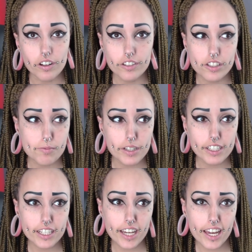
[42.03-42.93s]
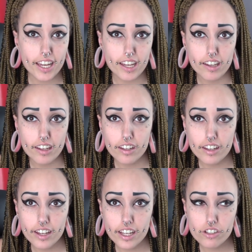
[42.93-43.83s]
Just be like, hey,
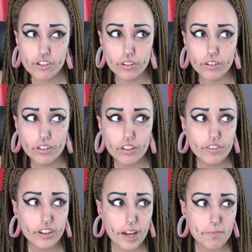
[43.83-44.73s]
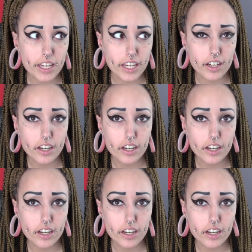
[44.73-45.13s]
Angel, you forgot me.